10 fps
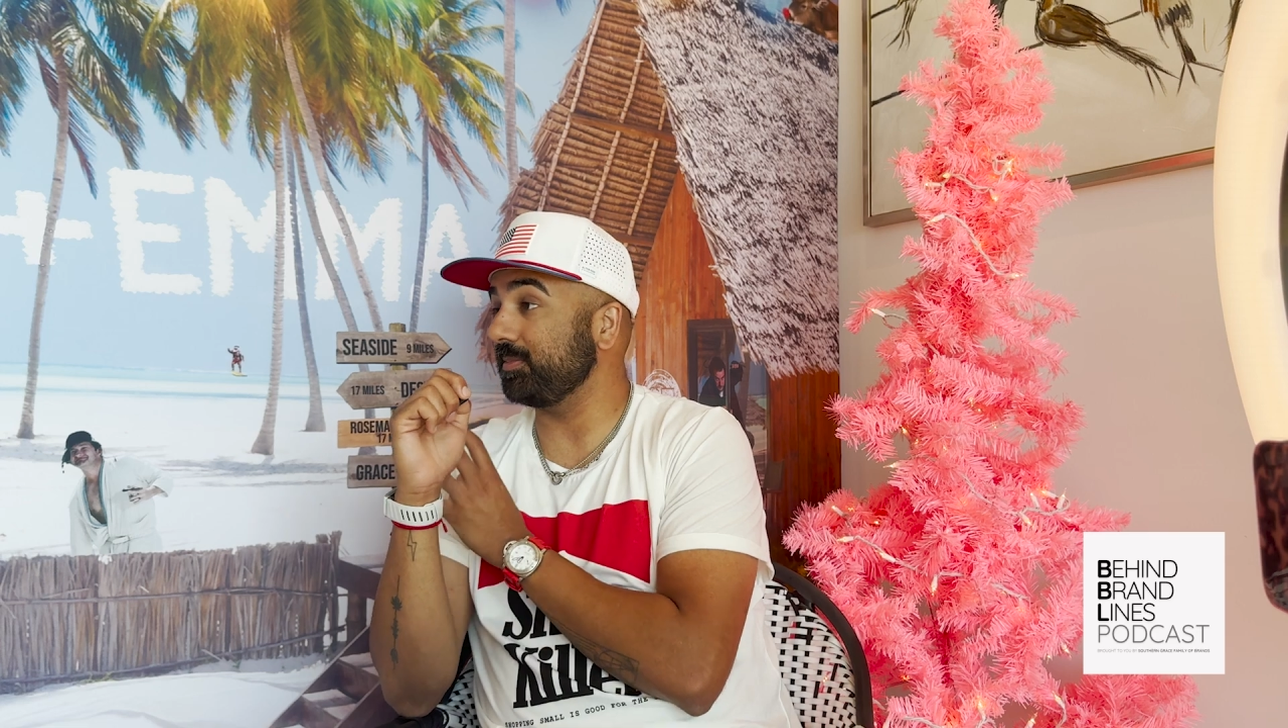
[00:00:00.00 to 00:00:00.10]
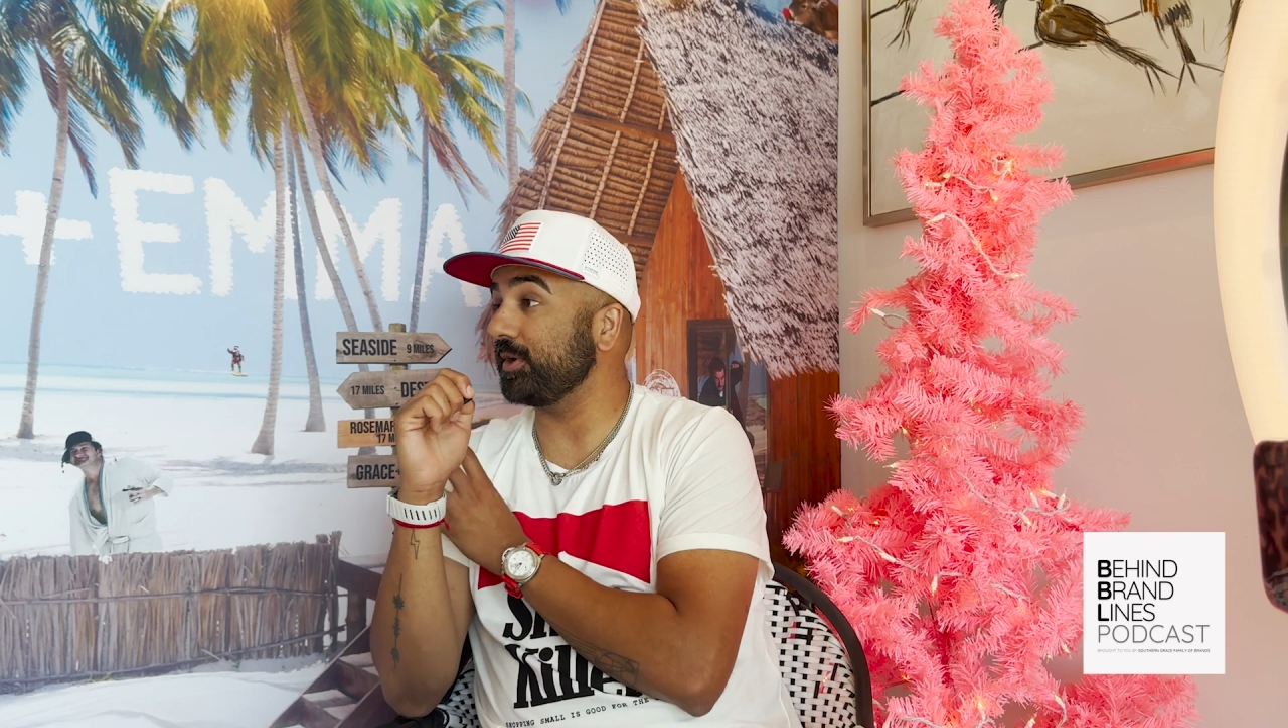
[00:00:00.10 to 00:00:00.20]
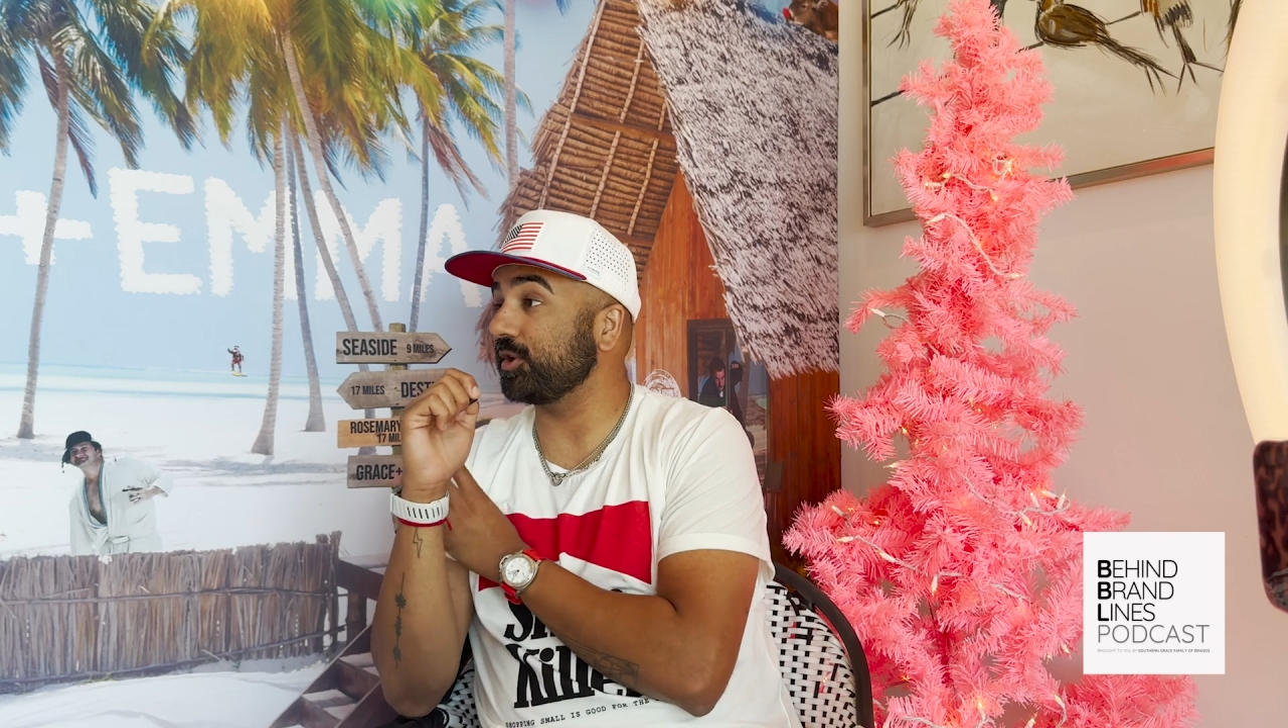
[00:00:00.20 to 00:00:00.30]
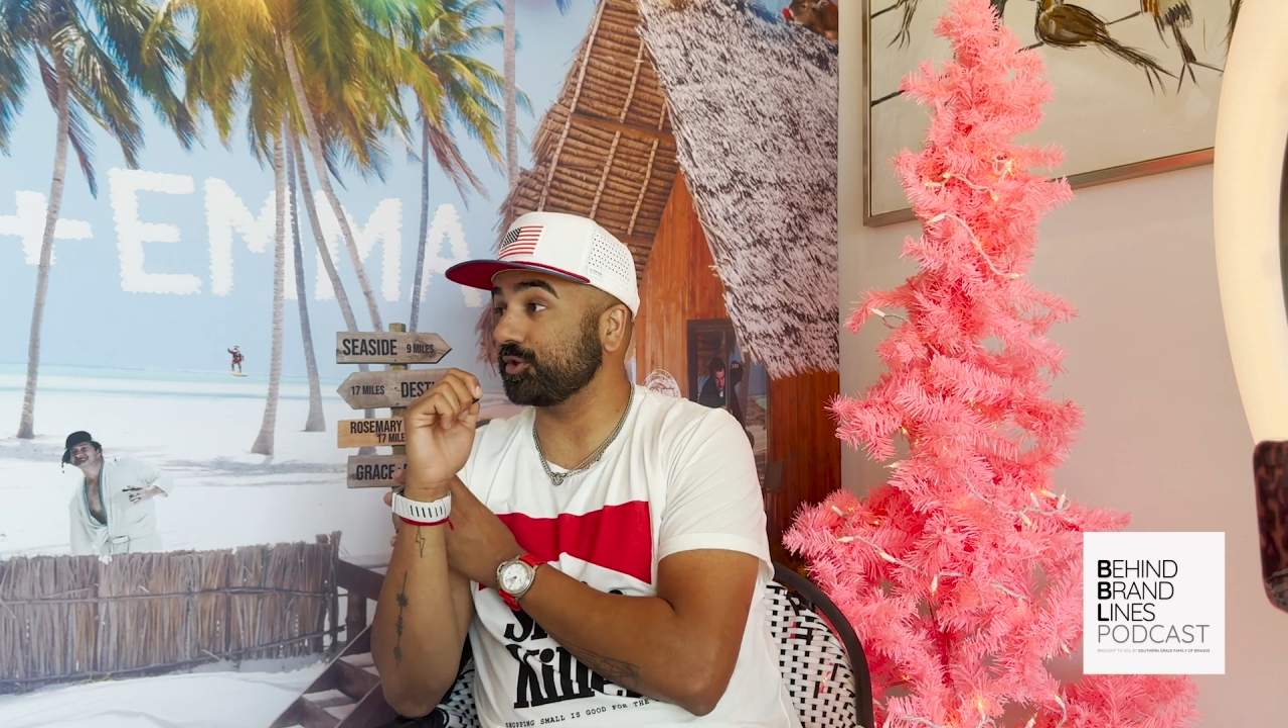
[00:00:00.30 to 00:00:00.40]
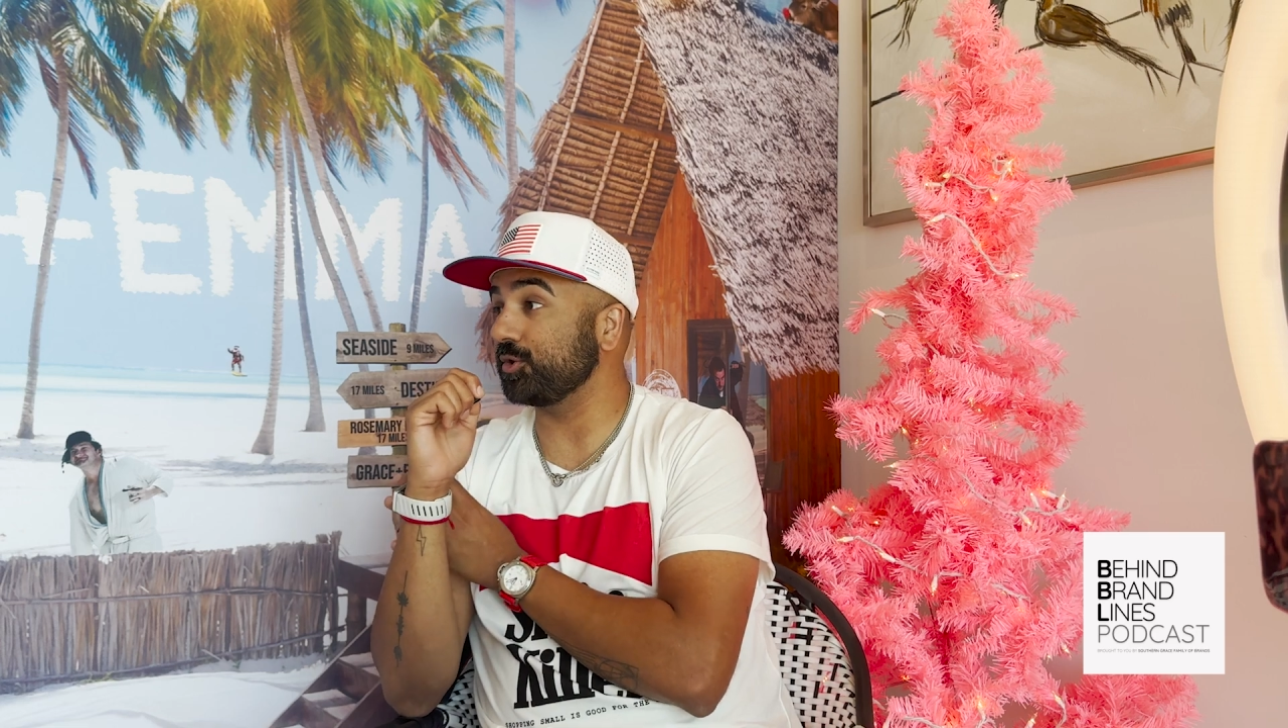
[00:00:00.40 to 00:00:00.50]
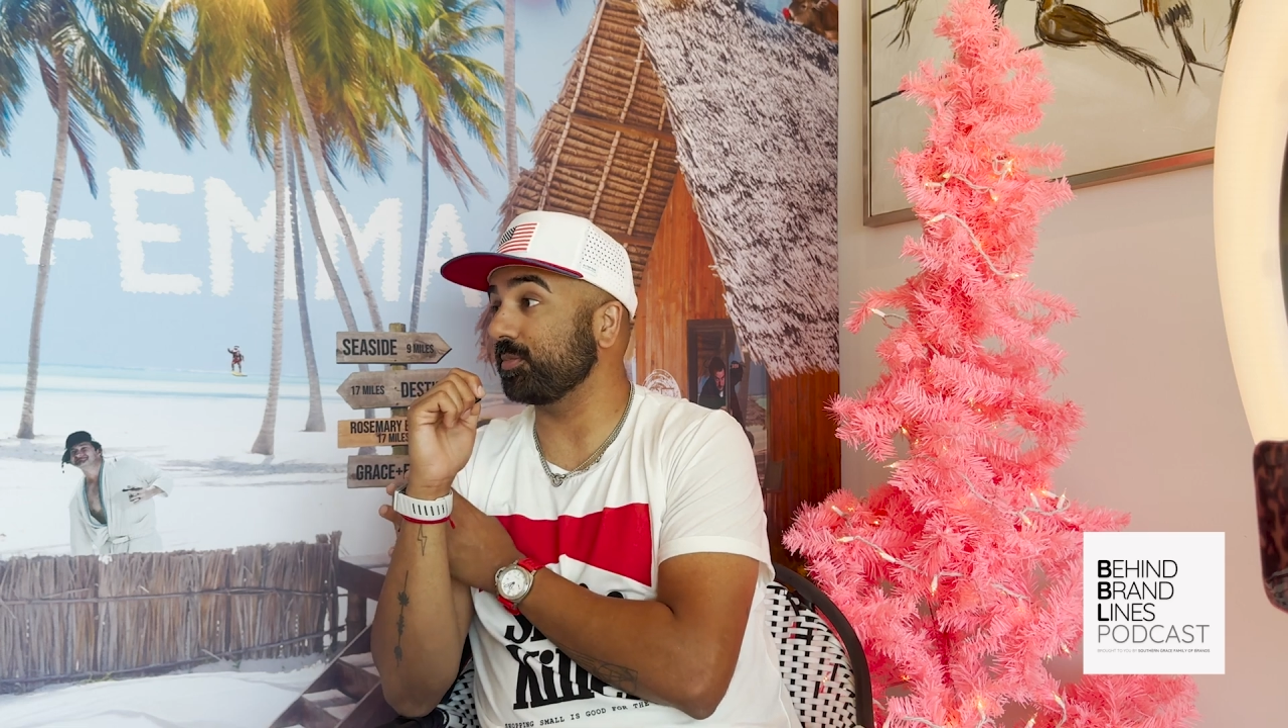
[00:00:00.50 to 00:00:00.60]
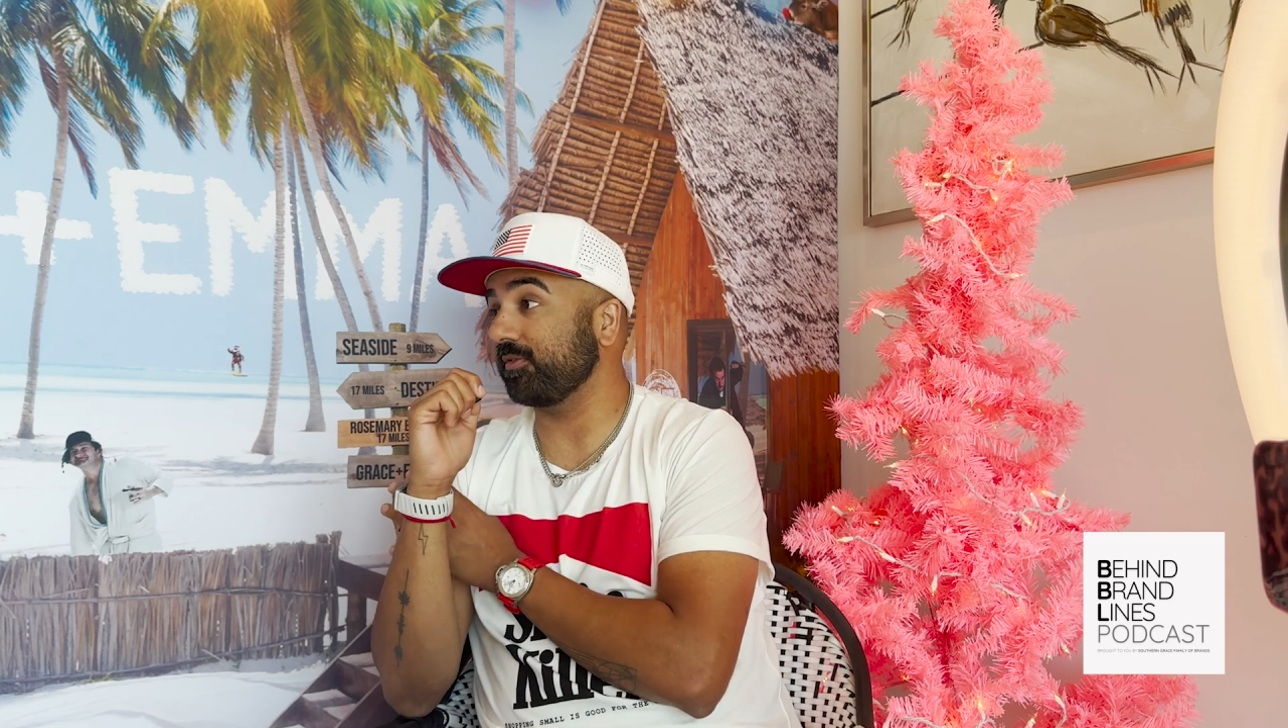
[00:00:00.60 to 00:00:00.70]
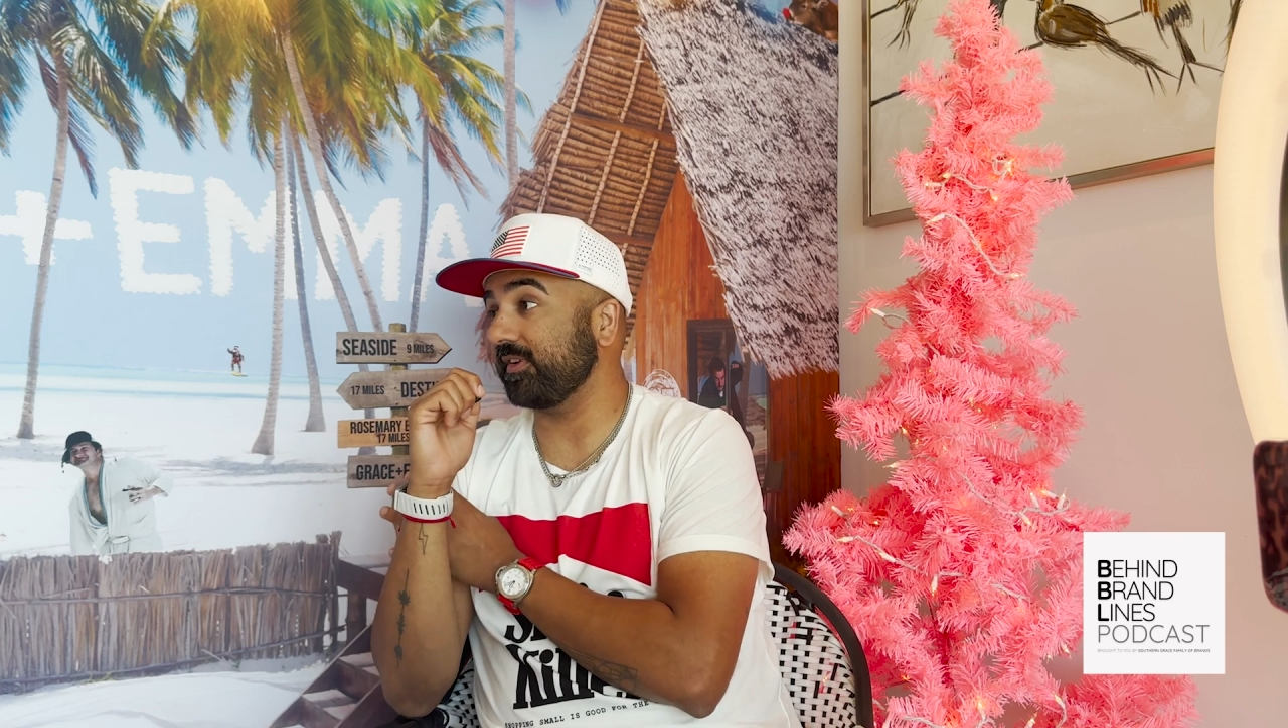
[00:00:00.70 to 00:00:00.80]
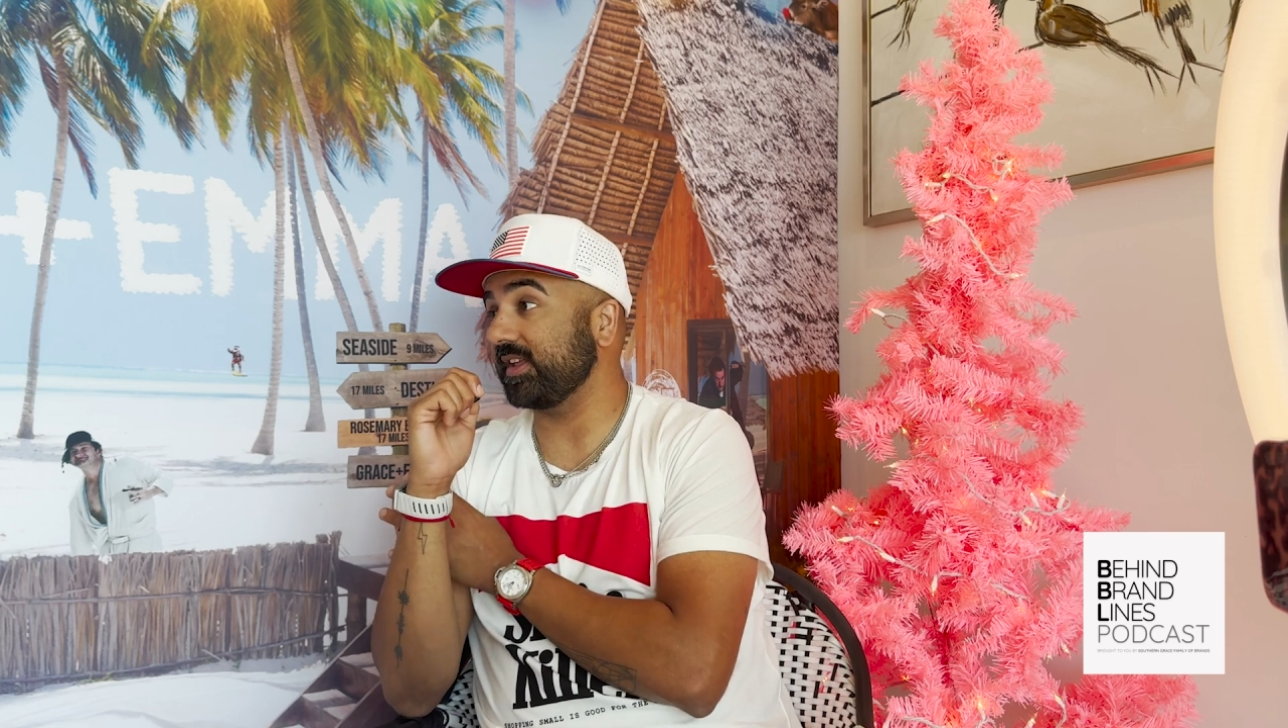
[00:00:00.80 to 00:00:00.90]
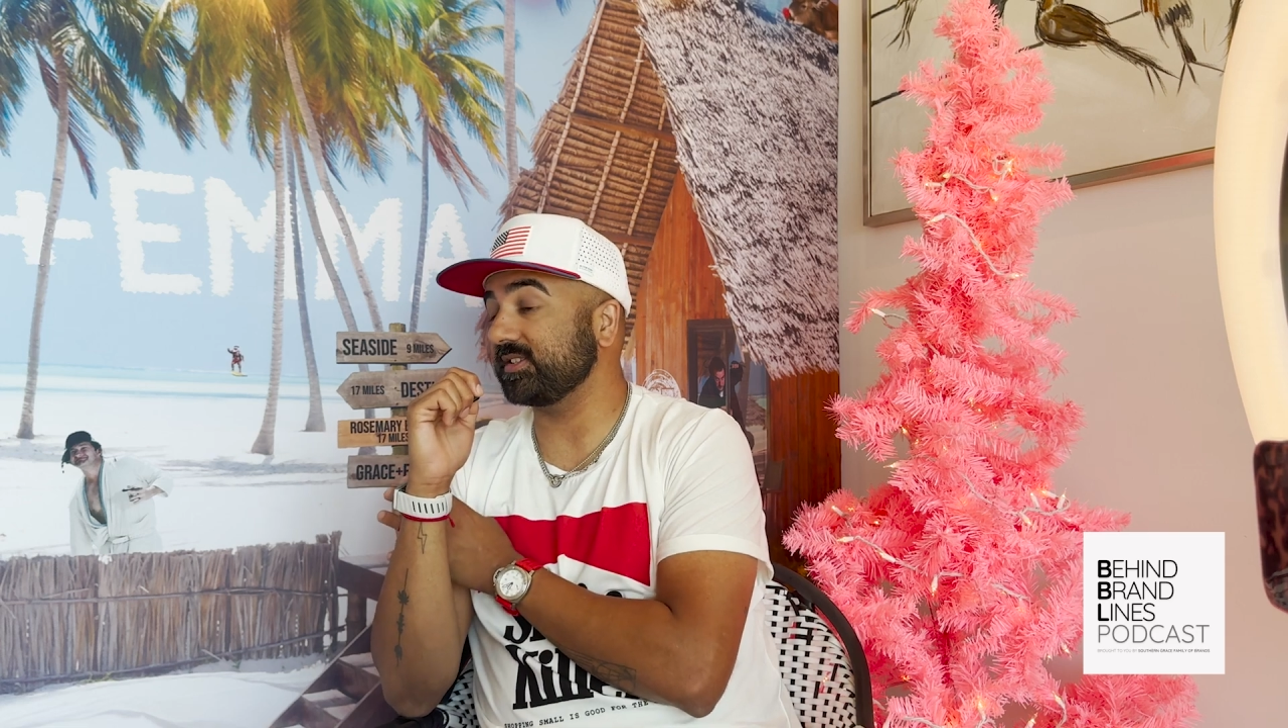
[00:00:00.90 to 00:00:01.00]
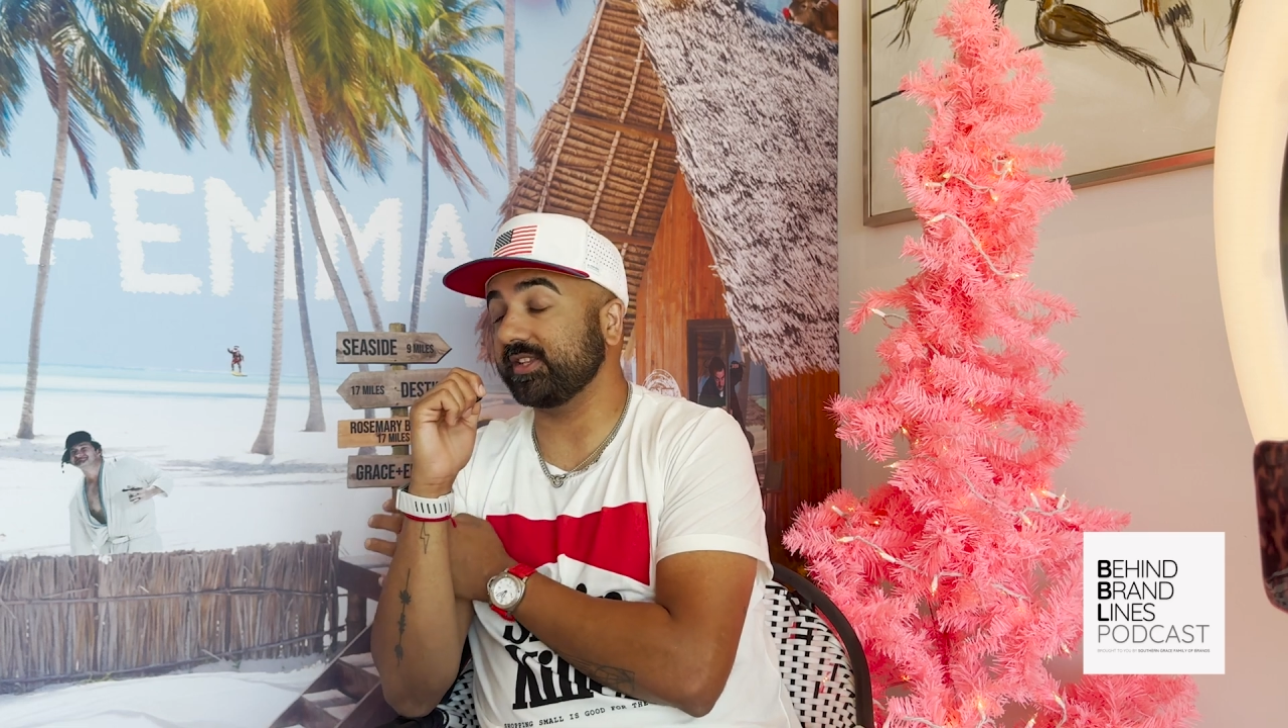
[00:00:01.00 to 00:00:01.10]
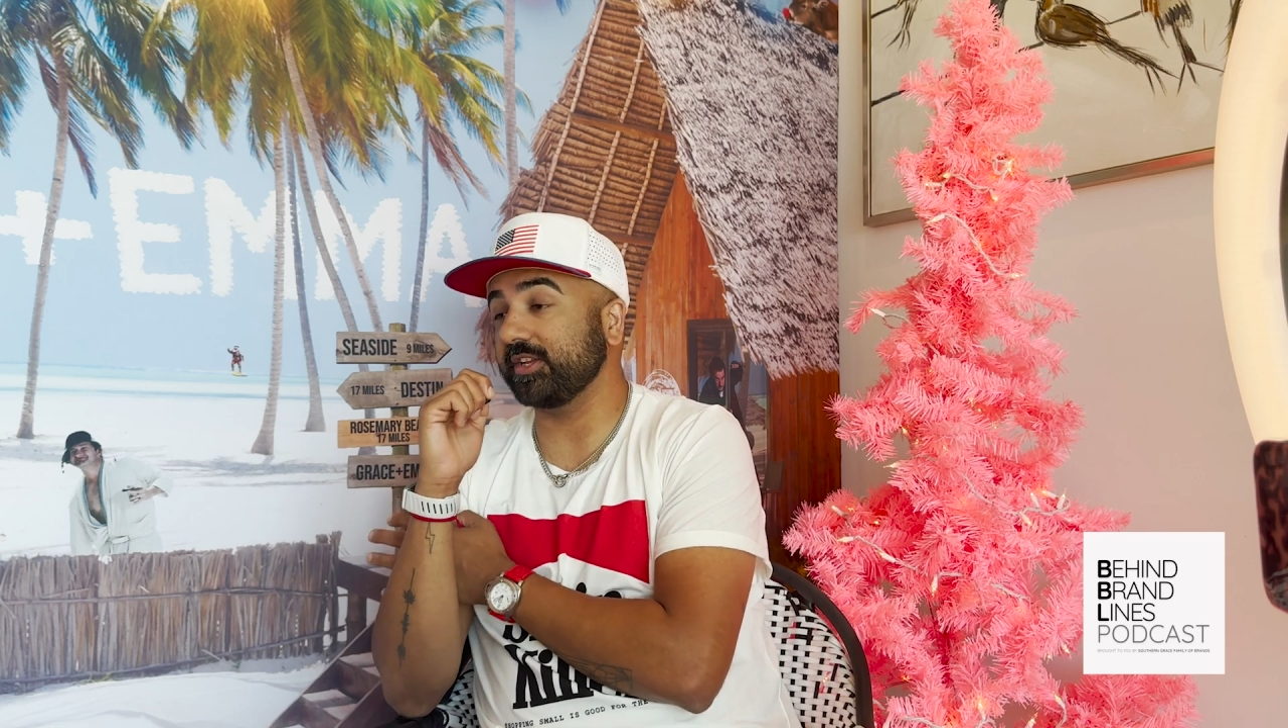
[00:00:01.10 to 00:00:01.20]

be your super fans.